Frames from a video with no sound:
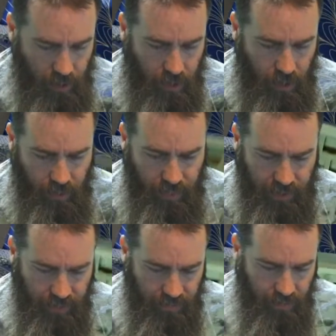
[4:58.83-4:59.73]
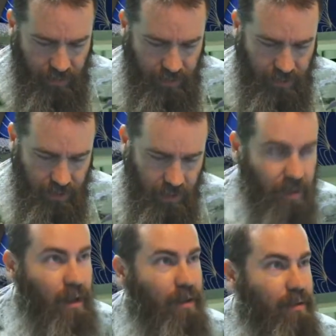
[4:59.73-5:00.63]
I believe there was
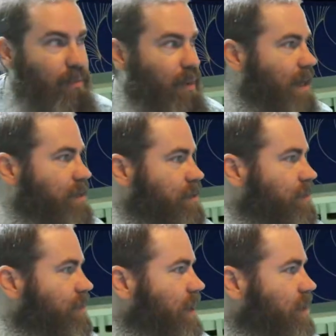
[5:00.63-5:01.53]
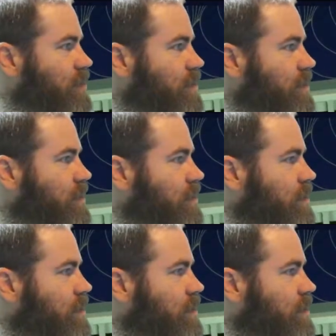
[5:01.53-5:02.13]
other badges available.